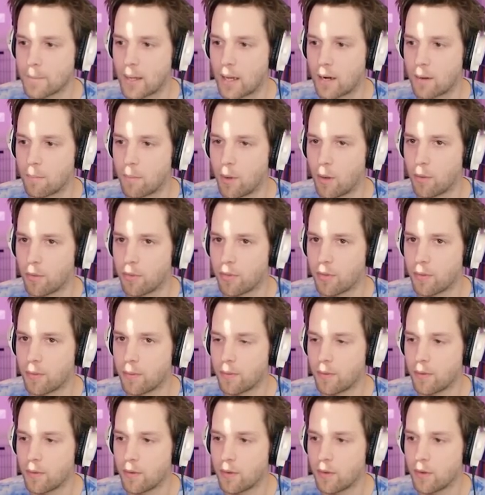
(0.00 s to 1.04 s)
Got them
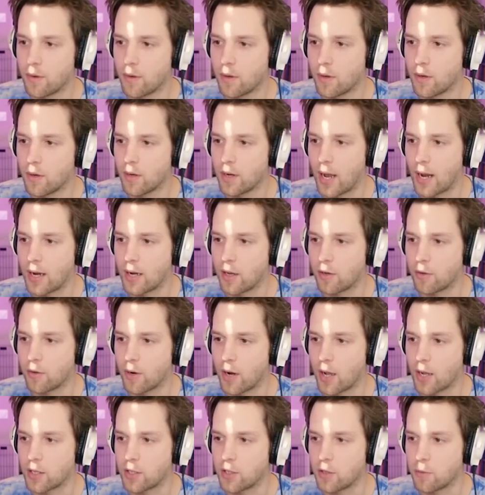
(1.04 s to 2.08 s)
both. nine
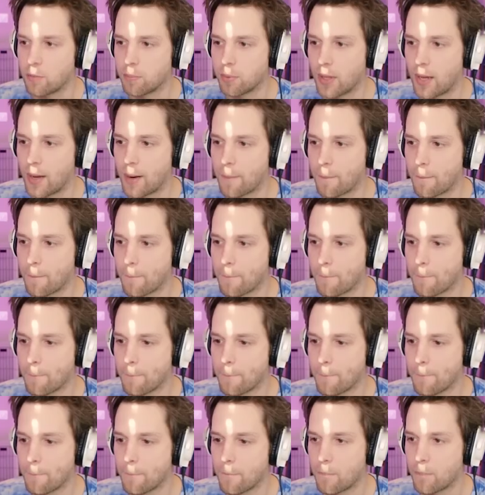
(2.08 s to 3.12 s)
hundred I Q play.
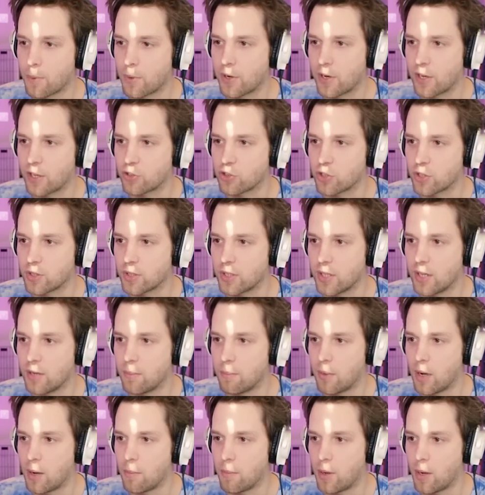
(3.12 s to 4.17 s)
Prediction. Get
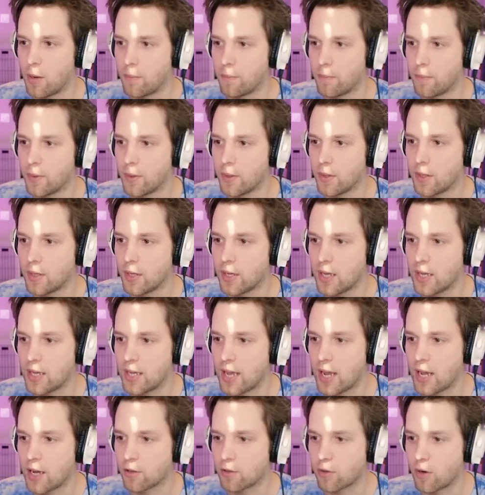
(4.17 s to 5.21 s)
him, Bumbo. He
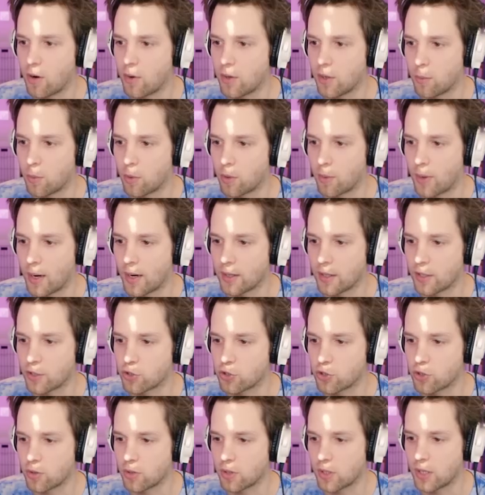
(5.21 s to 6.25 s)
can't grow anymore, right? Like,
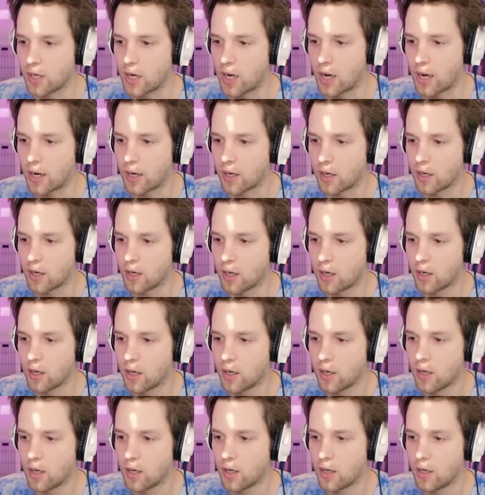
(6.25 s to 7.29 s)
surely not.
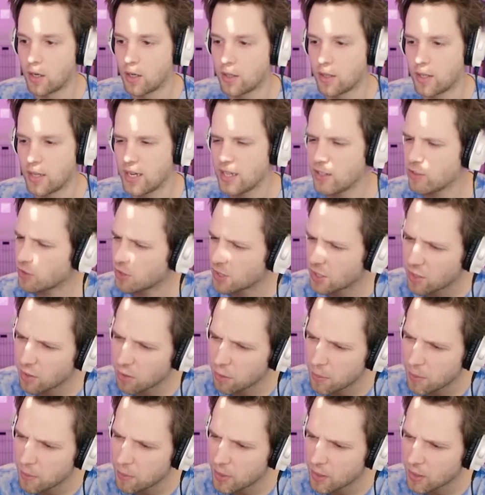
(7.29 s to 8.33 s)
Did he just get a
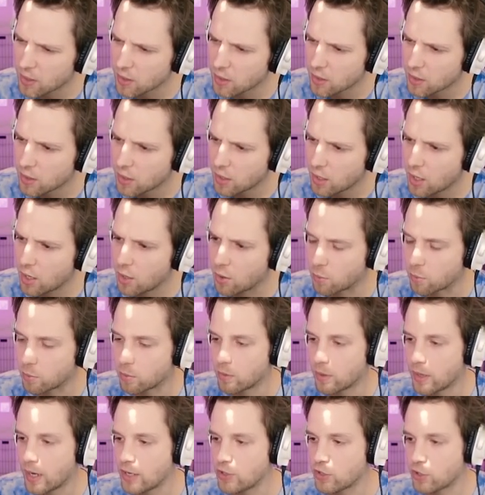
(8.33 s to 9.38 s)
little bit bigger? Oh,
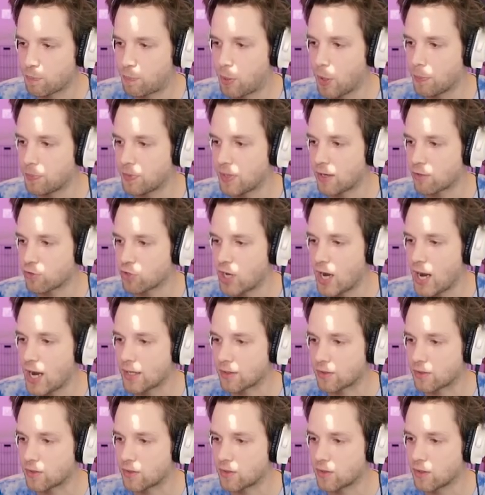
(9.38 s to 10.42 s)
he just poops out
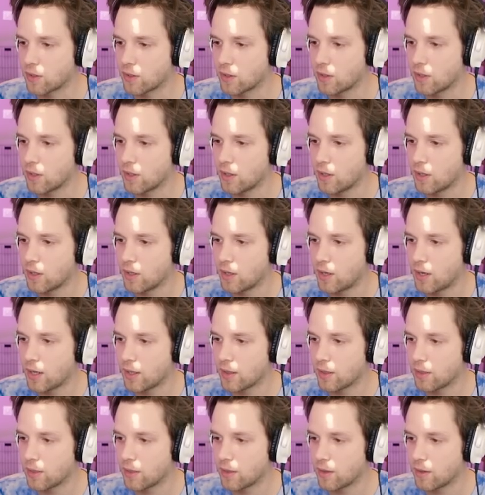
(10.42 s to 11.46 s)
chests!
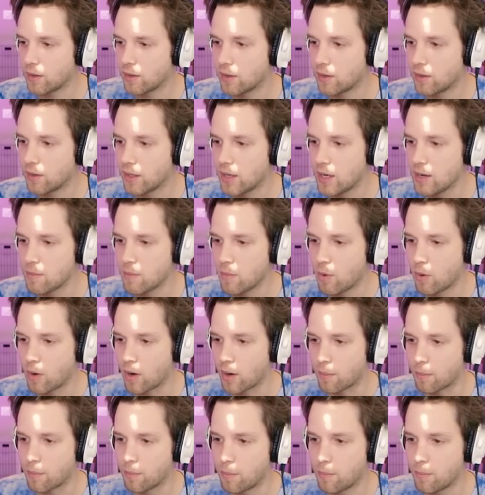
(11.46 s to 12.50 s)
I... Eat
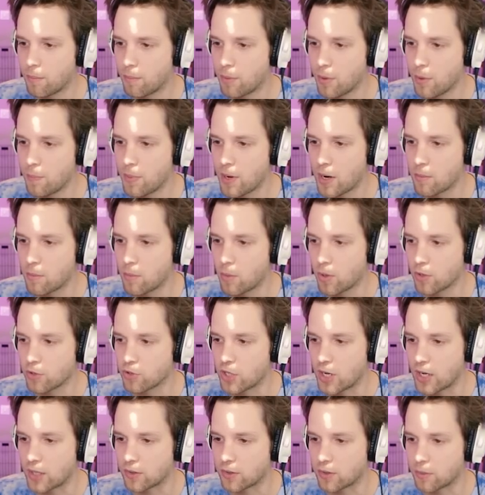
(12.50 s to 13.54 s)
more. Poop out more
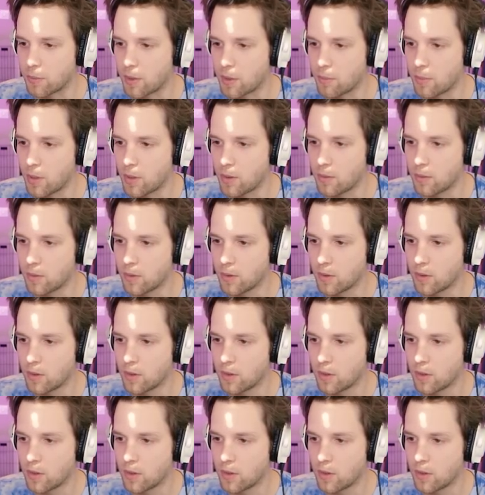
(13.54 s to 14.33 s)
chests, Bumbo.